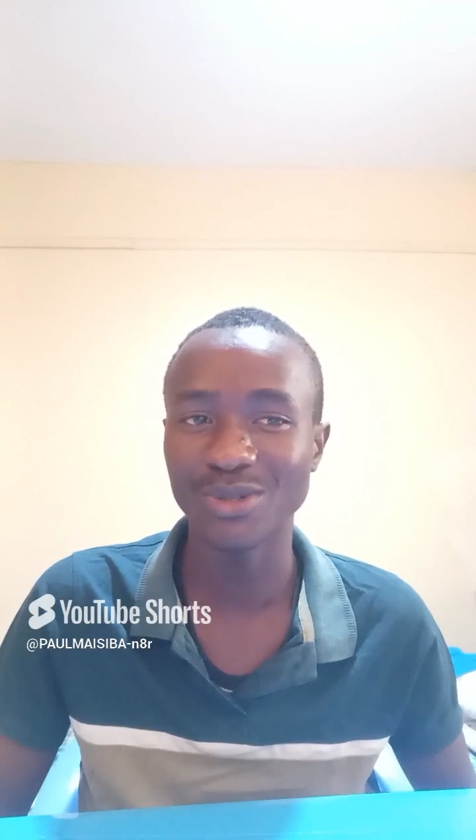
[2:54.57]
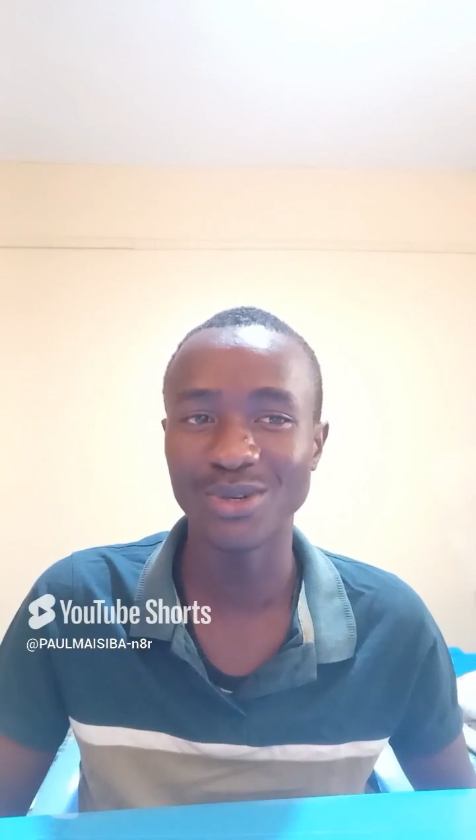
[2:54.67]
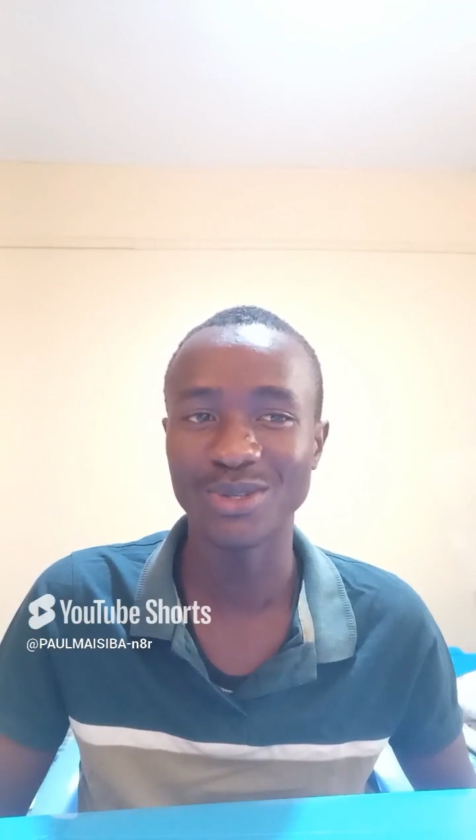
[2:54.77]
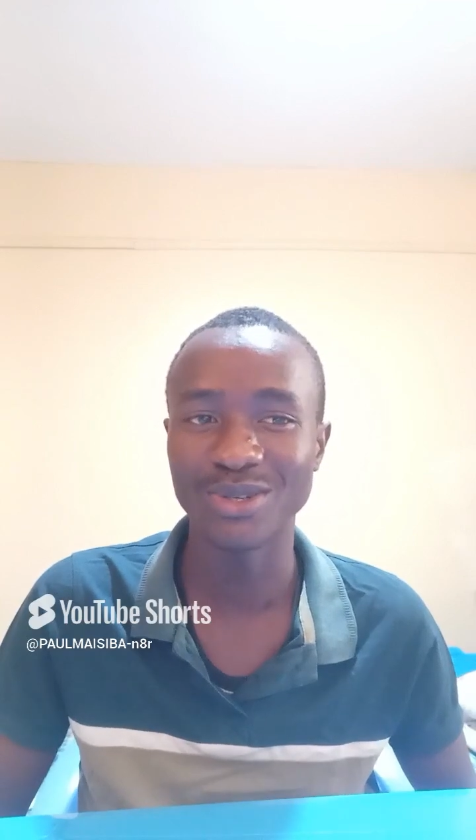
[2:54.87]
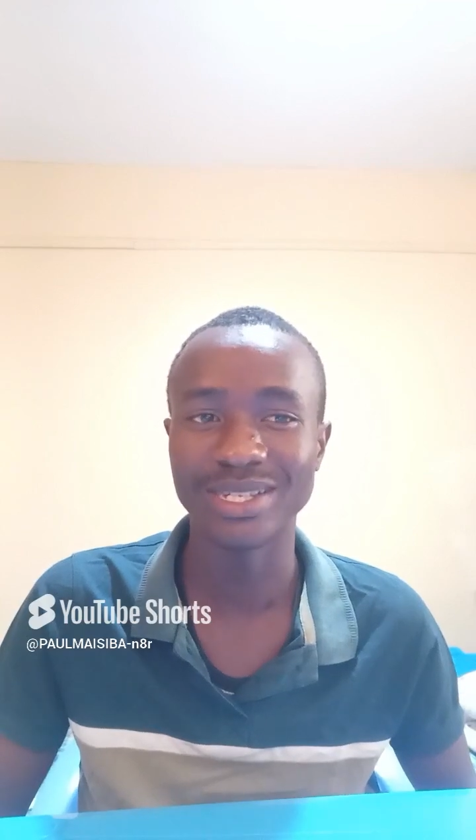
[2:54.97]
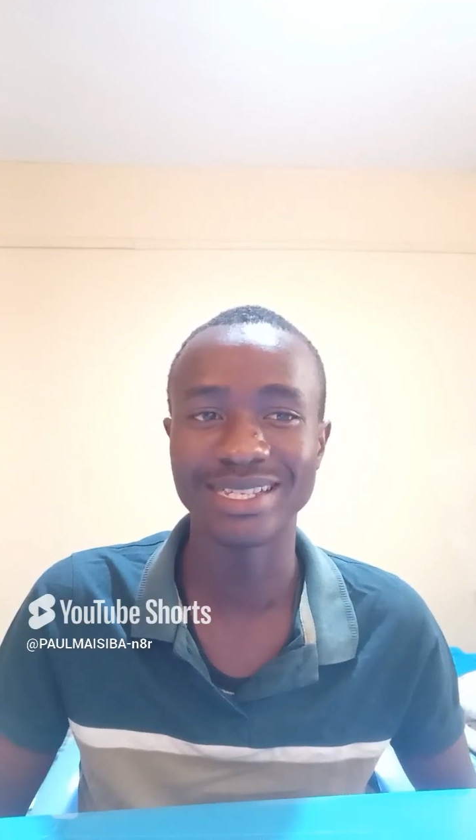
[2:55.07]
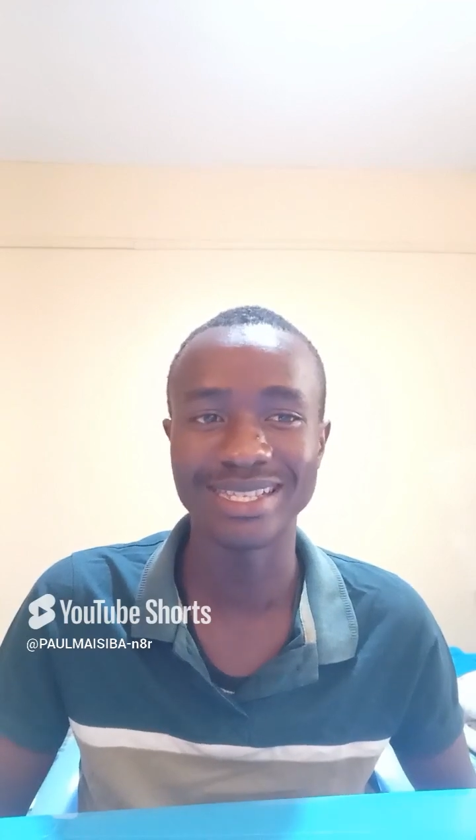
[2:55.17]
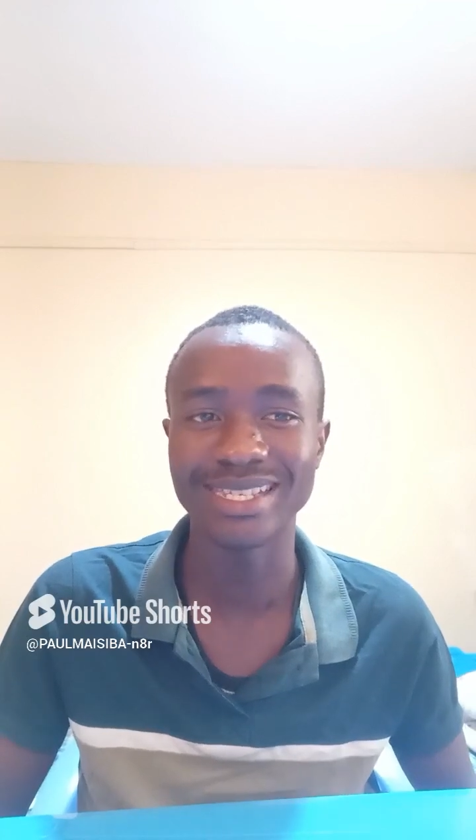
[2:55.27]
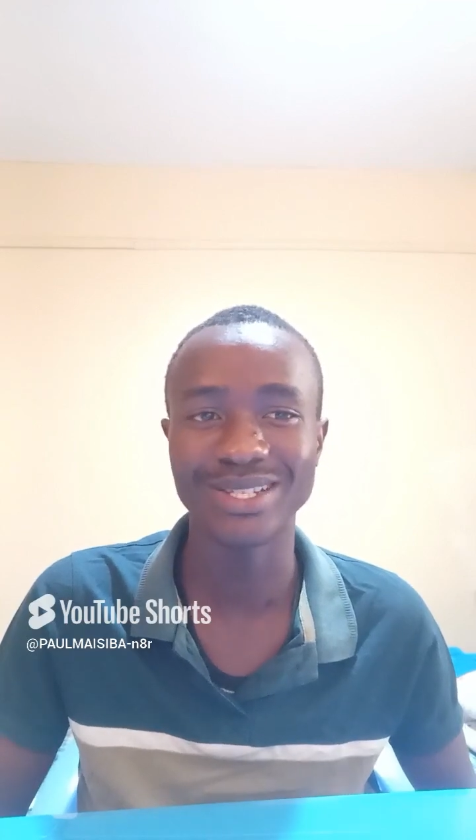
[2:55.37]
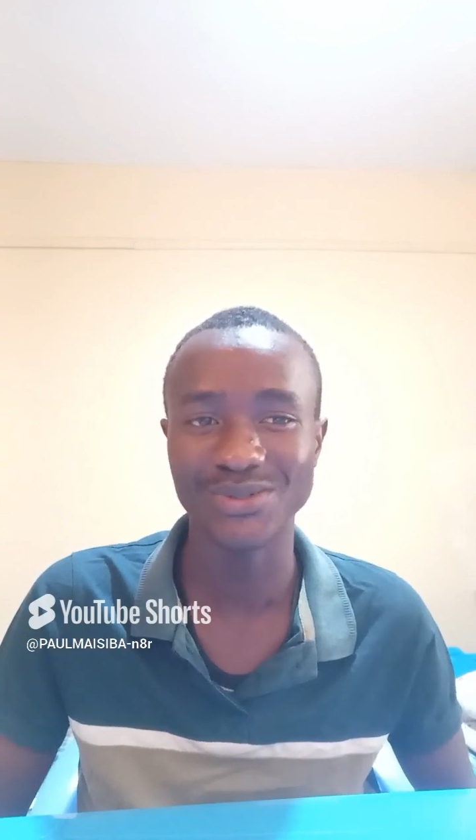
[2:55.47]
you know these